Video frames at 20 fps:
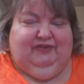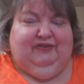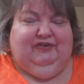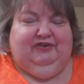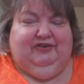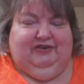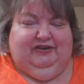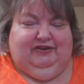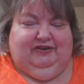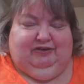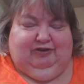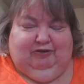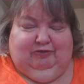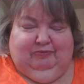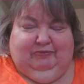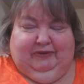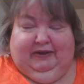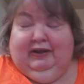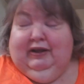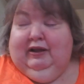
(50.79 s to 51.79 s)
and then she told
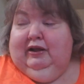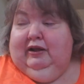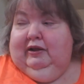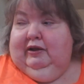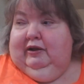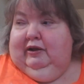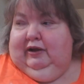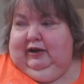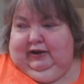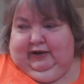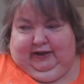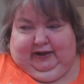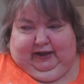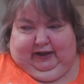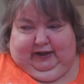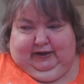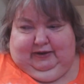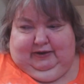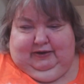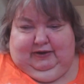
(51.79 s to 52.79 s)
me
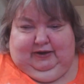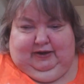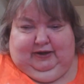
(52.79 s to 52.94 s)
again.